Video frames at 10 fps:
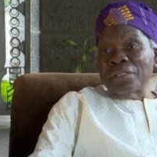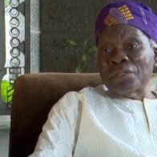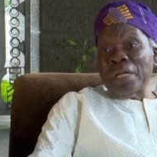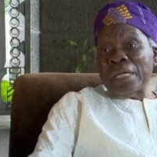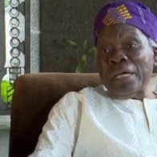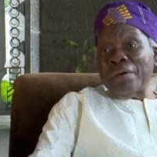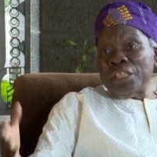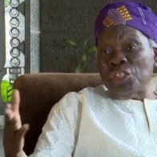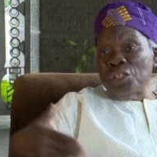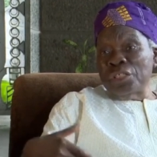so that our
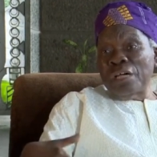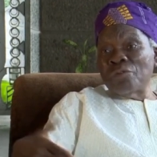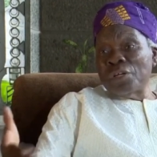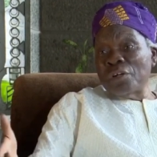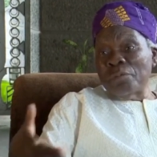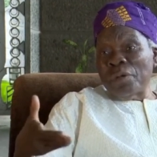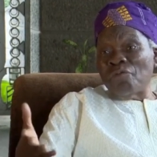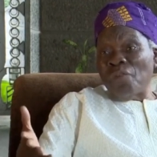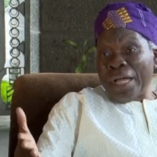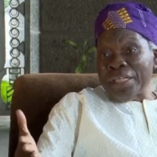children will not be
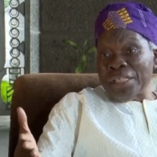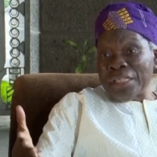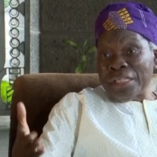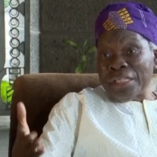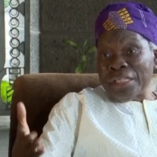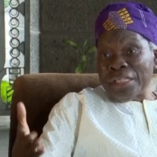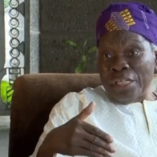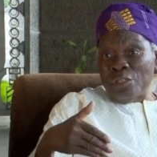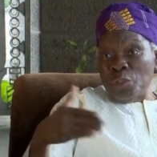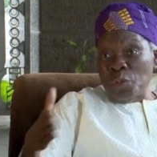fighting the way
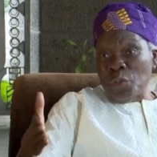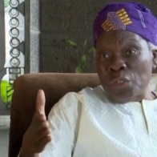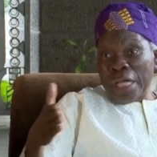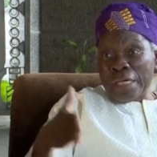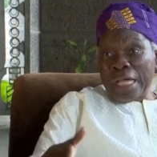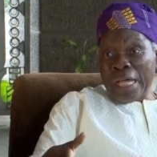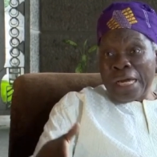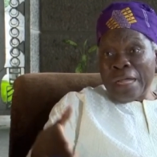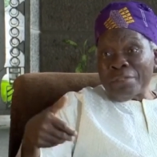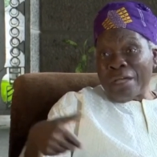the Jews and the
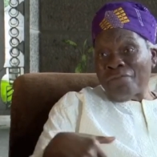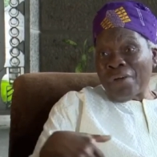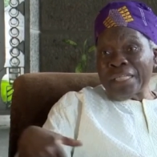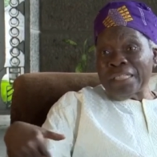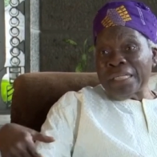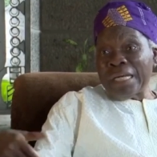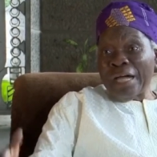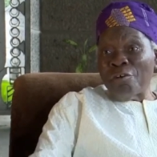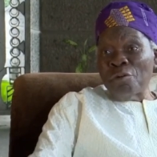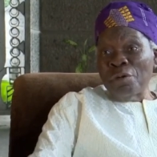Arabs are fighting
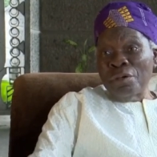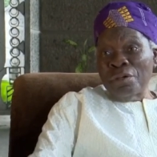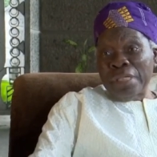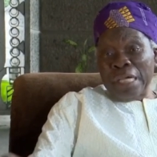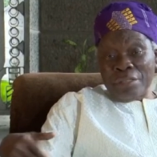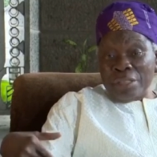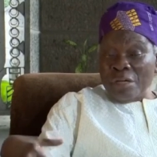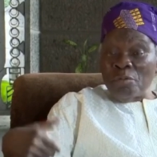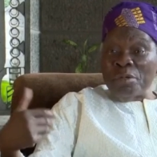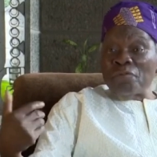now, that
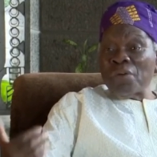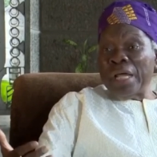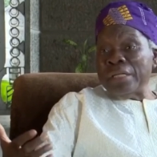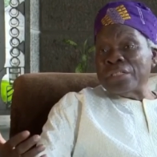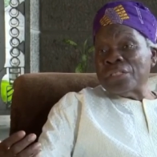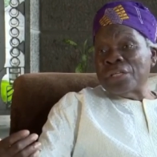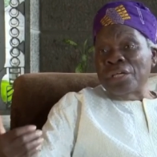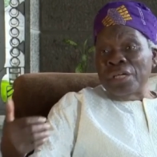they will be friends.